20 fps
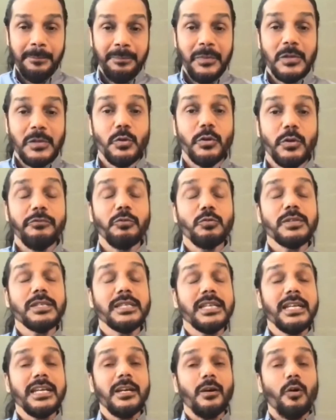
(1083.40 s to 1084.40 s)
So if you
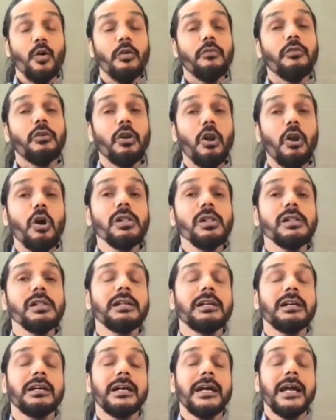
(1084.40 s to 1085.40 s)
see overall,
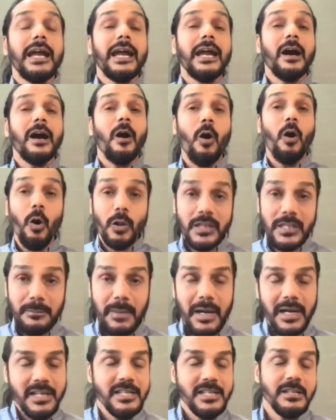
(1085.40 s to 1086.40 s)
all the
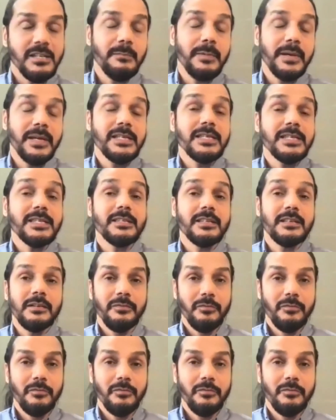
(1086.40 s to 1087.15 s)
participants,